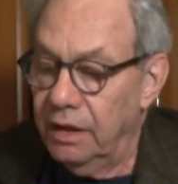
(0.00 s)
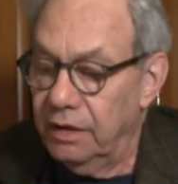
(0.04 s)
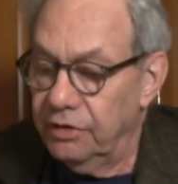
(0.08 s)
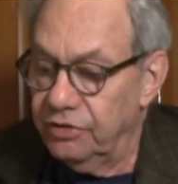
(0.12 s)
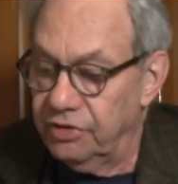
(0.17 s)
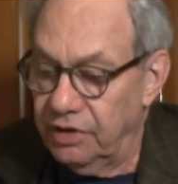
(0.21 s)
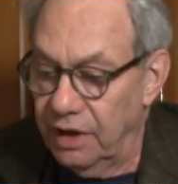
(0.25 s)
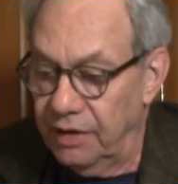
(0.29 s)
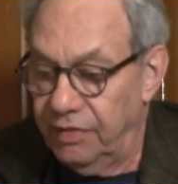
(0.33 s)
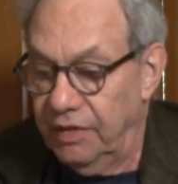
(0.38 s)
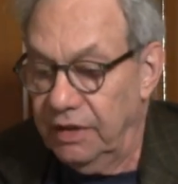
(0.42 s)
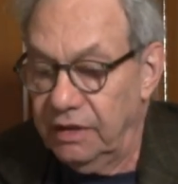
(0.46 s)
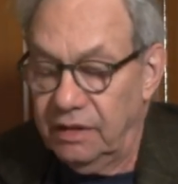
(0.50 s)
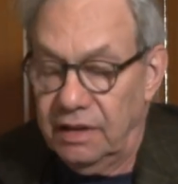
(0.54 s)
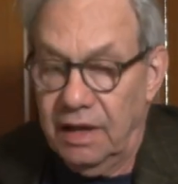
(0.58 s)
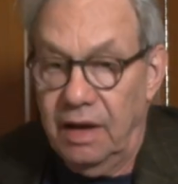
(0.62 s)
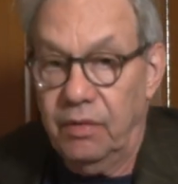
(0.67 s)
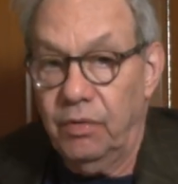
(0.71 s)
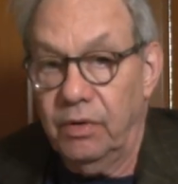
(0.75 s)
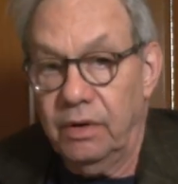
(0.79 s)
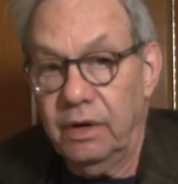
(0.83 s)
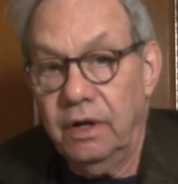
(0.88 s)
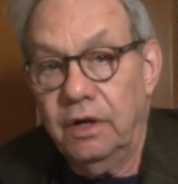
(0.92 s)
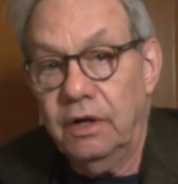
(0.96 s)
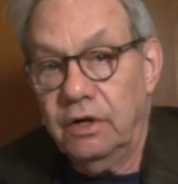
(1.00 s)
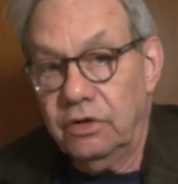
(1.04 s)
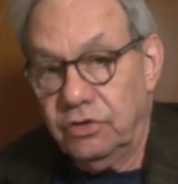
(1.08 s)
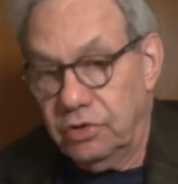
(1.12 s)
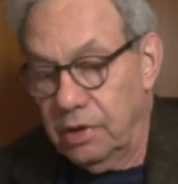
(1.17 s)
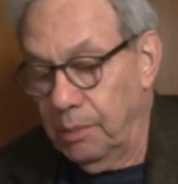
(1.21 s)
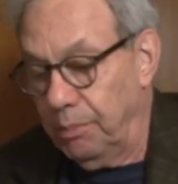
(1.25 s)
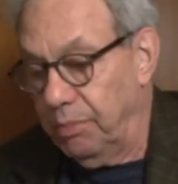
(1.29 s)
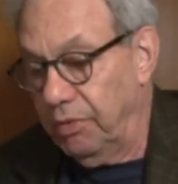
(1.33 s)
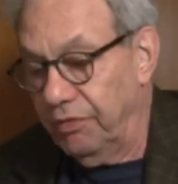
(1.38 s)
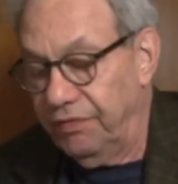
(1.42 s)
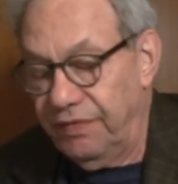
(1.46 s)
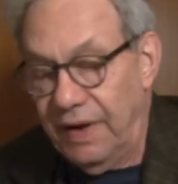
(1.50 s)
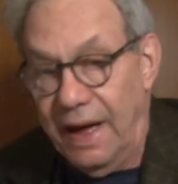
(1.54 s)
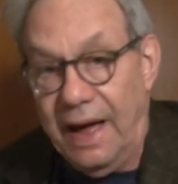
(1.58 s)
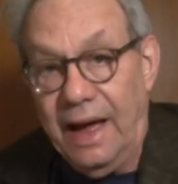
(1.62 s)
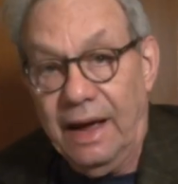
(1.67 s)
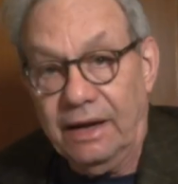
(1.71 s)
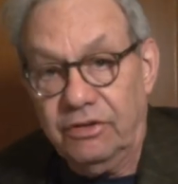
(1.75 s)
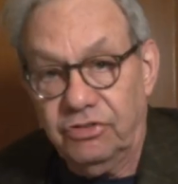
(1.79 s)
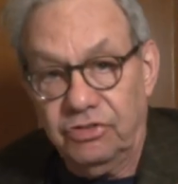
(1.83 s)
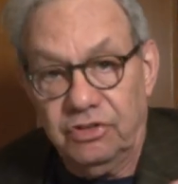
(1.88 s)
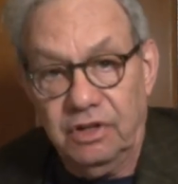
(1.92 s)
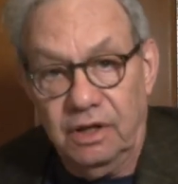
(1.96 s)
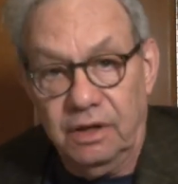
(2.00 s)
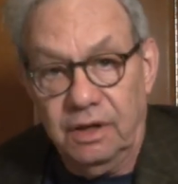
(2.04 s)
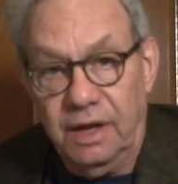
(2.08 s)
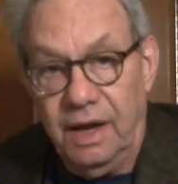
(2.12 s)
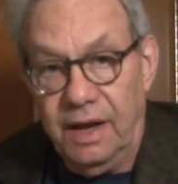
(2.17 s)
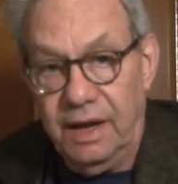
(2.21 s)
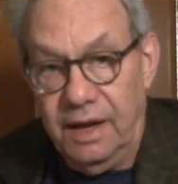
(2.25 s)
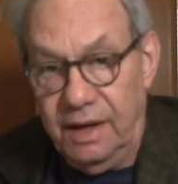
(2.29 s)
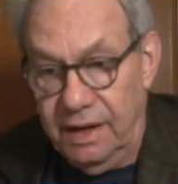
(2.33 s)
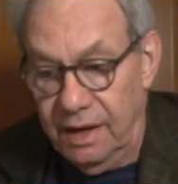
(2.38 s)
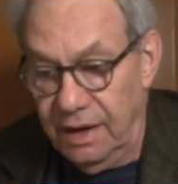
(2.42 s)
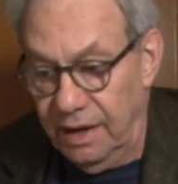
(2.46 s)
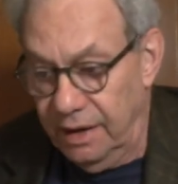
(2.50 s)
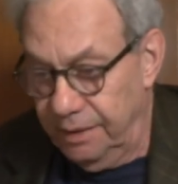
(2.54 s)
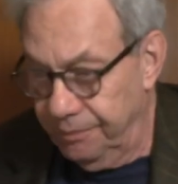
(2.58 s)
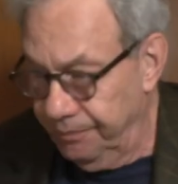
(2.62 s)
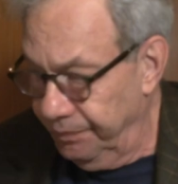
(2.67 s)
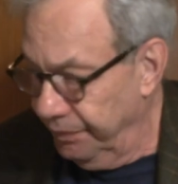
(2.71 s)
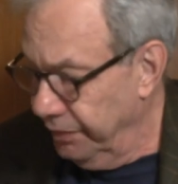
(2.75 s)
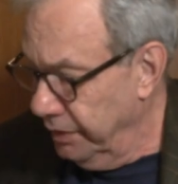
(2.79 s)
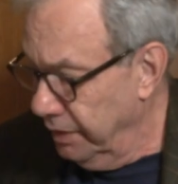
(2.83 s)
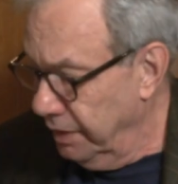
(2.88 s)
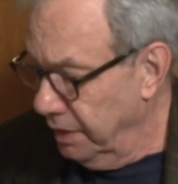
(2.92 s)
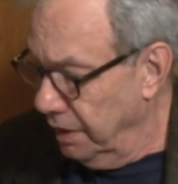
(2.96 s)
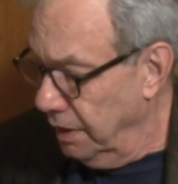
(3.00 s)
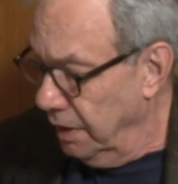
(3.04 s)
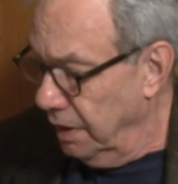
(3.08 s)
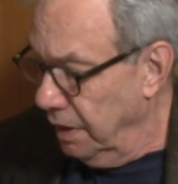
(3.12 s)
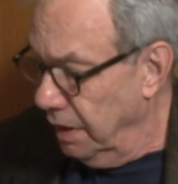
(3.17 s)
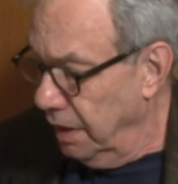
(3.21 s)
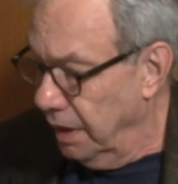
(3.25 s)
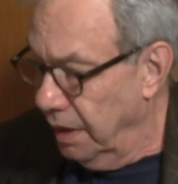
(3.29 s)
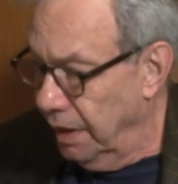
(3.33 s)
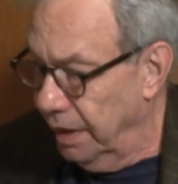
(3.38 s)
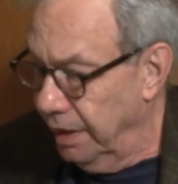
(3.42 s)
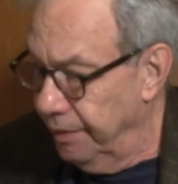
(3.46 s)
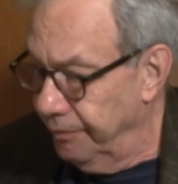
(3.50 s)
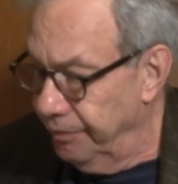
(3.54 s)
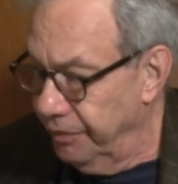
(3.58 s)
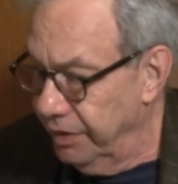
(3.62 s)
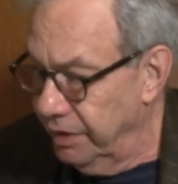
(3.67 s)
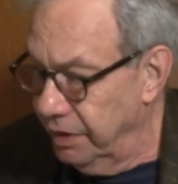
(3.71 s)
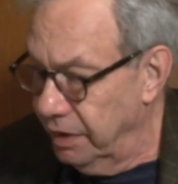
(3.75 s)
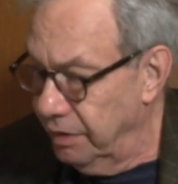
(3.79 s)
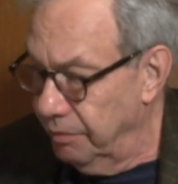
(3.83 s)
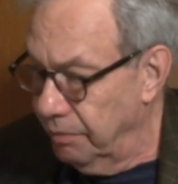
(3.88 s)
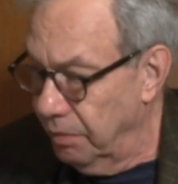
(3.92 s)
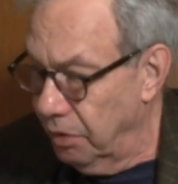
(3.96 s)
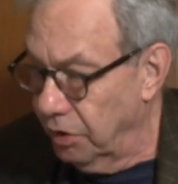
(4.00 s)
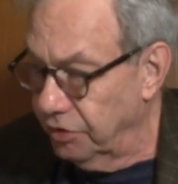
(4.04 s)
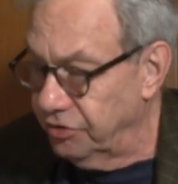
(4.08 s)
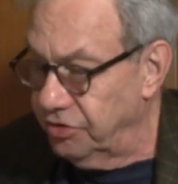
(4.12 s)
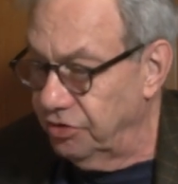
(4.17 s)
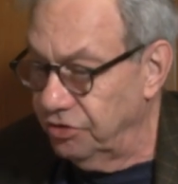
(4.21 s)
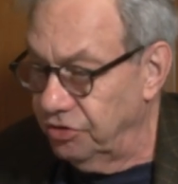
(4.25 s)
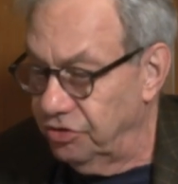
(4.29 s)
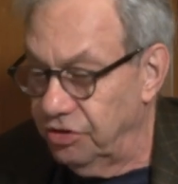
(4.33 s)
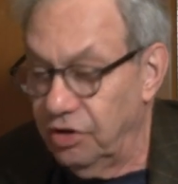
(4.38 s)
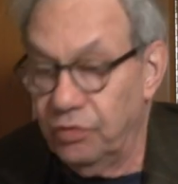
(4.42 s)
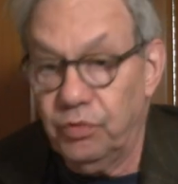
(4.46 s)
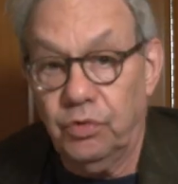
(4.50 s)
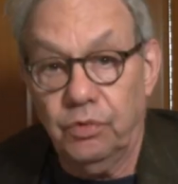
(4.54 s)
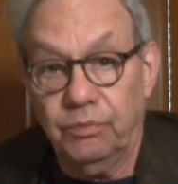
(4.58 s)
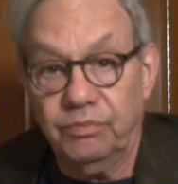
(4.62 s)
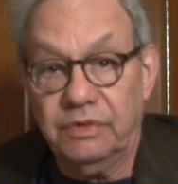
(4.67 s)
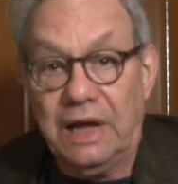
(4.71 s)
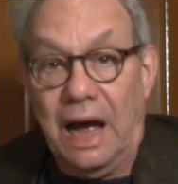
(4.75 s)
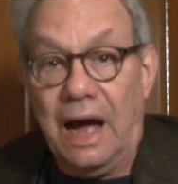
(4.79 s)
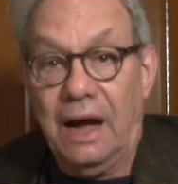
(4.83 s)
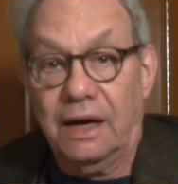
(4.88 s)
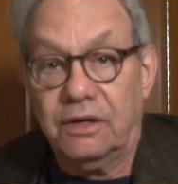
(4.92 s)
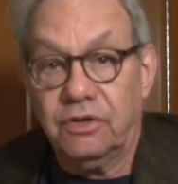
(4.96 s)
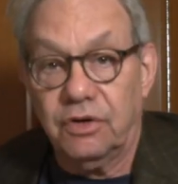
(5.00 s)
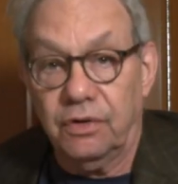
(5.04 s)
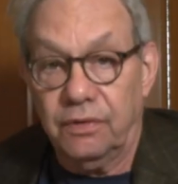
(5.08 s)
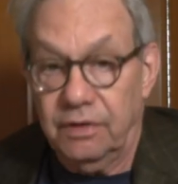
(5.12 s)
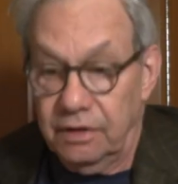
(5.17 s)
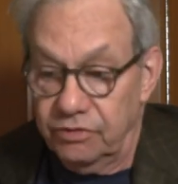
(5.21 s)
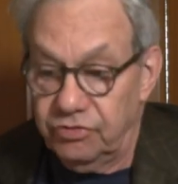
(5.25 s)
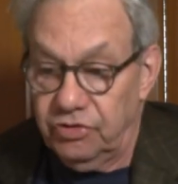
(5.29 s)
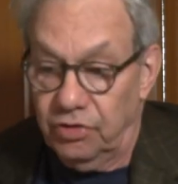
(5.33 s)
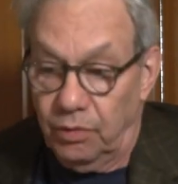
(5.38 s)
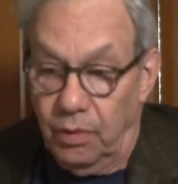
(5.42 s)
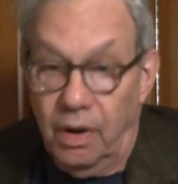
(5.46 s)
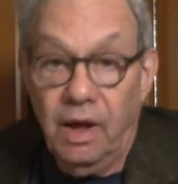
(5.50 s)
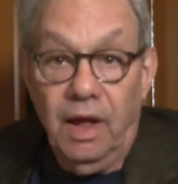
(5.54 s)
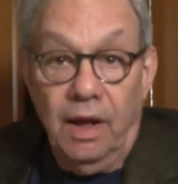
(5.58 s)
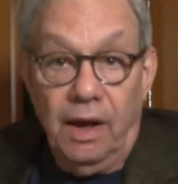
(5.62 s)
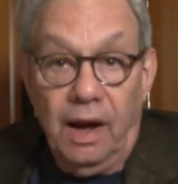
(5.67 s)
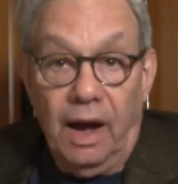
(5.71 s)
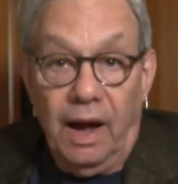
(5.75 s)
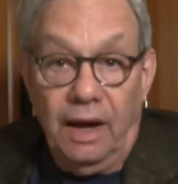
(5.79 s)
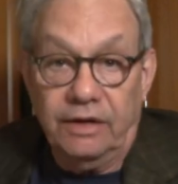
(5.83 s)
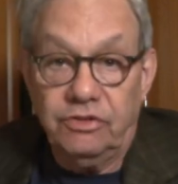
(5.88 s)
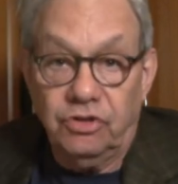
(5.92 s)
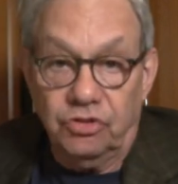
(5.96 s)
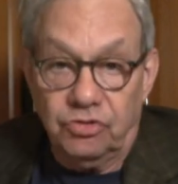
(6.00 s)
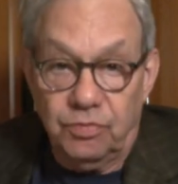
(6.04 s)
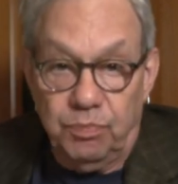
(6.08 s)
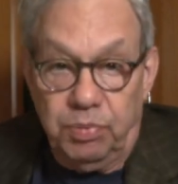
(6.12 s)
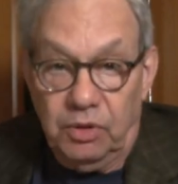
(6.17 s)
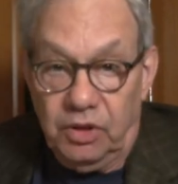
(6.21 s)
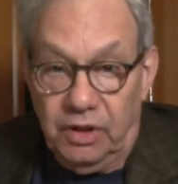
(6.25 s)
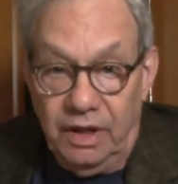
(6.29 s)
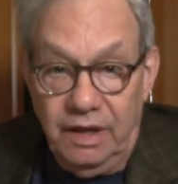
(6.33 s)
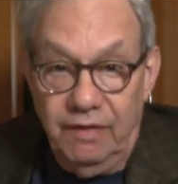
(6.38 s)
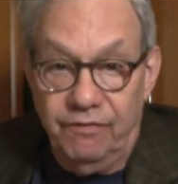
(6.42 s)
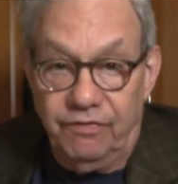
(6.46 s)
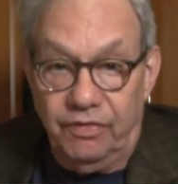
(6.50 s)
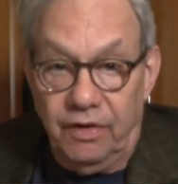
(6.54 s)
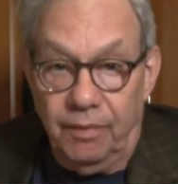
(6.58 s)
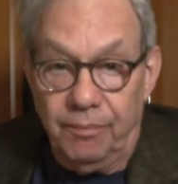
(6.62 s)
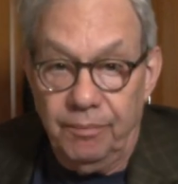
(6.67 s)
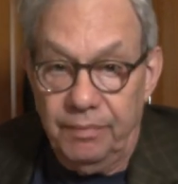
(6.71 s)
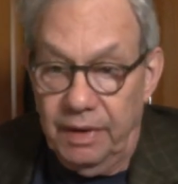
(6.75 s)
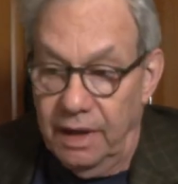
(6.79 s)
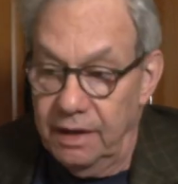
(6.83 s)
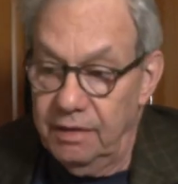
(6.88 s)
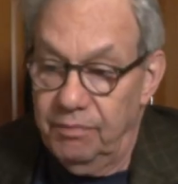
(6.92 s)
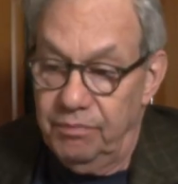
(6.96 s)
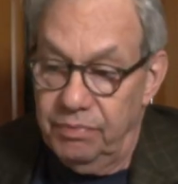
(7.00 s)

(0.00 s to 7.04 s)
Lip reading: said that they were triple vaxxed and an emergency room doctor. And so I just believed them.